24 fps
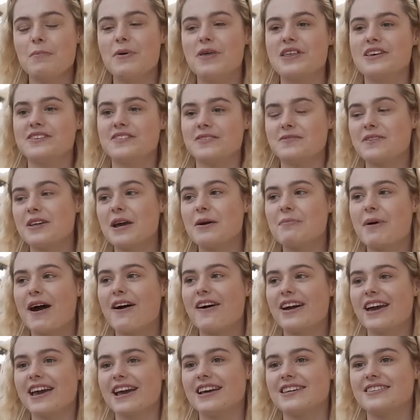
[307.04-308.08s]
But there's something
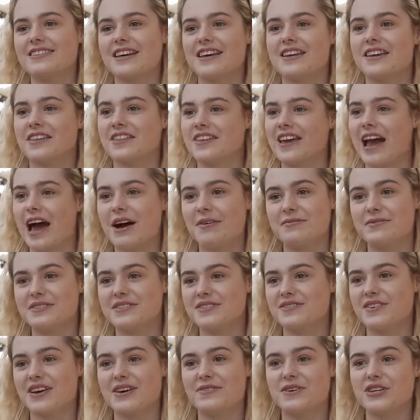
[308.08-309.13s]
about Hickstead and the
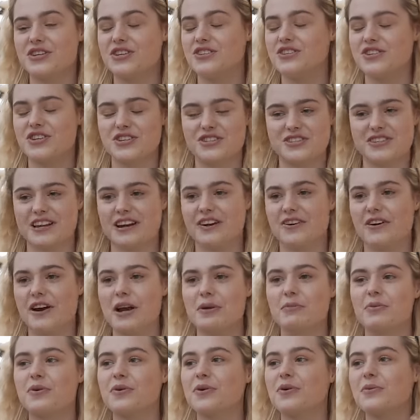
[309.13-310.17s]
atmosphere which is just
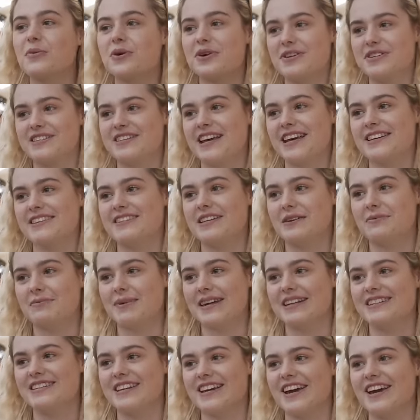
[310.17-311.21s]
incredible. What does Hickstead
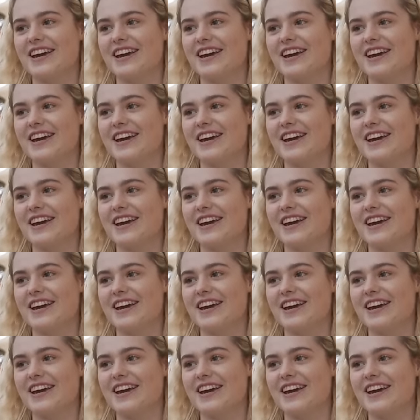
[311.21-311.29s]
mean to